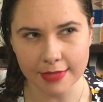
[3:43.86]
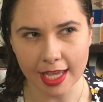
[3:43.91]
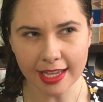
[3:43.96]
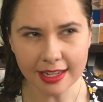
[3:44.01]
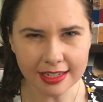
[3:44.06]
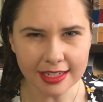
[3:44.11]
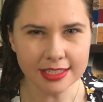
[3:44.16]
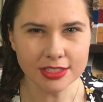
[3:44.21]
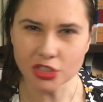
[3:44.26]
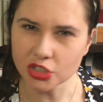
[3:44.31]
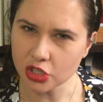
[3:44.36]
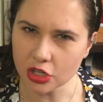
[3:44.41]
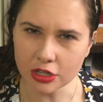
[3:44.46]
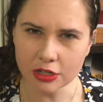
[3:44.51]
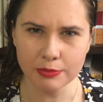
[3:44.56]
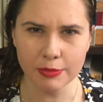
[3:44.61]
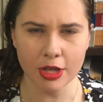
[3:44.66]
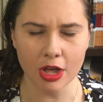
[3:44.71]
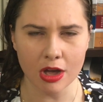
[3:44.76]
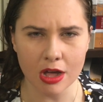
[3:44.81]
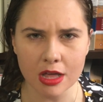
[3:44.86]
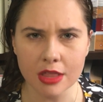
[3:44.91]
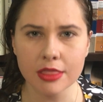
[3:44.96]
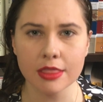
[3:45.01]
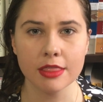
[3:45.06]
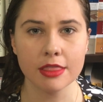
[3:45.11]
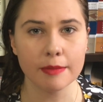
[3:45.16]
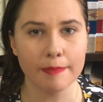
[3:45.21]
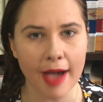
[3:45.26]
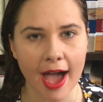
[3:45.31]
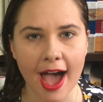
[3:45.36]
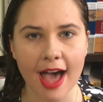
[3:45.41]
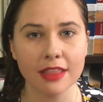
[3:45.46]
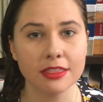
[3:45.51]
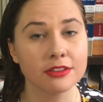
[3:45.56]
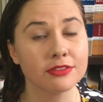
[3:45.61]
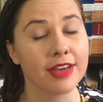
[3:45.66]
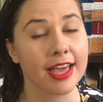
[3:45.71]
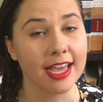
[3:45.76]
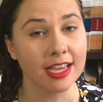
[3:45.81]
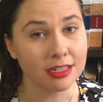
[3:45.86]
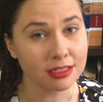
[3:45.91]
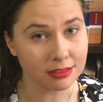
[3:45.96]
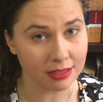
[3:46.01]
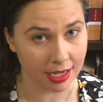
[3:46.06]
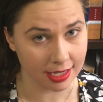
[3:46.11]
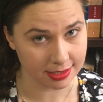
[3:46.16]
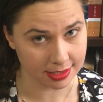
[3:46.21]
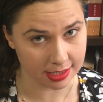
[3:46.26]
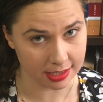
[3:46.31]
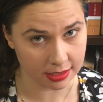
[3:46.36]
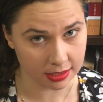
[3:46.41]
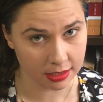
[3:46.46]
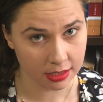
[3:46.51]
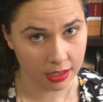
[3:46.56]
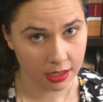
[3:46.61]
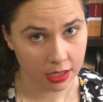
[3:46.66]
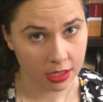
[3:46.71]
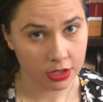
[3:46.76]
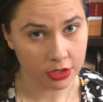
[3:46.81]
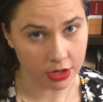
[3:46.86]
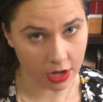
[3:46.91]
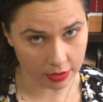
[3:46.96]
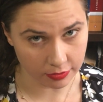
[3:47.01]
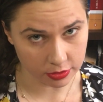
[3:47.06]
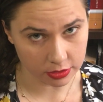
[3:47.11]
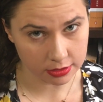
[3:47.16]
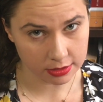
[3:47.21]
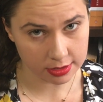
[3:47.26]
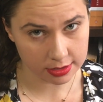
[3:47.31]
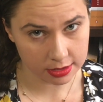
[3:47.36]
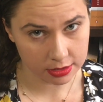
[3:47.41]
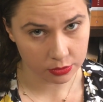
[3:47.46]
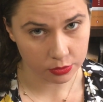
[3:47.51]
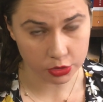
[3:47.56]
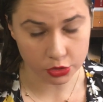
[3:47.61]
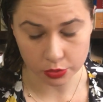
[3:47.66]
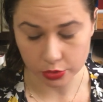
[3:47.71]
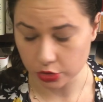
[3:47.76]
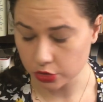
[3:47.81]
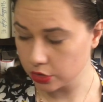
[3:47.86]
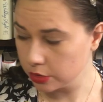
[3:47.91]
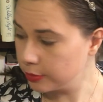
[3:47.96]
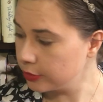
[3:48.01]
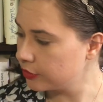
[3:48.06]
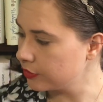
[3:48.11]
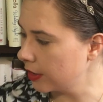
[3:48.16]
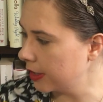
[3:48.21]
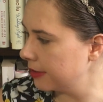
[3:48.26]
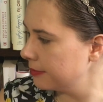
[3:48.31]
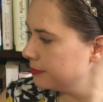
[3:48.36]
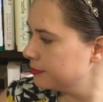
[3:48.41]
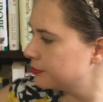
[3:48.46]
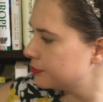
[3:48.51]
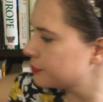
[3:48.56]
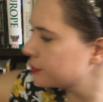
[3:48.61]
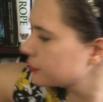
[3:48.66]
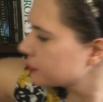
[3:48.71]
it started me on the path of analyzing novels, which was super fun.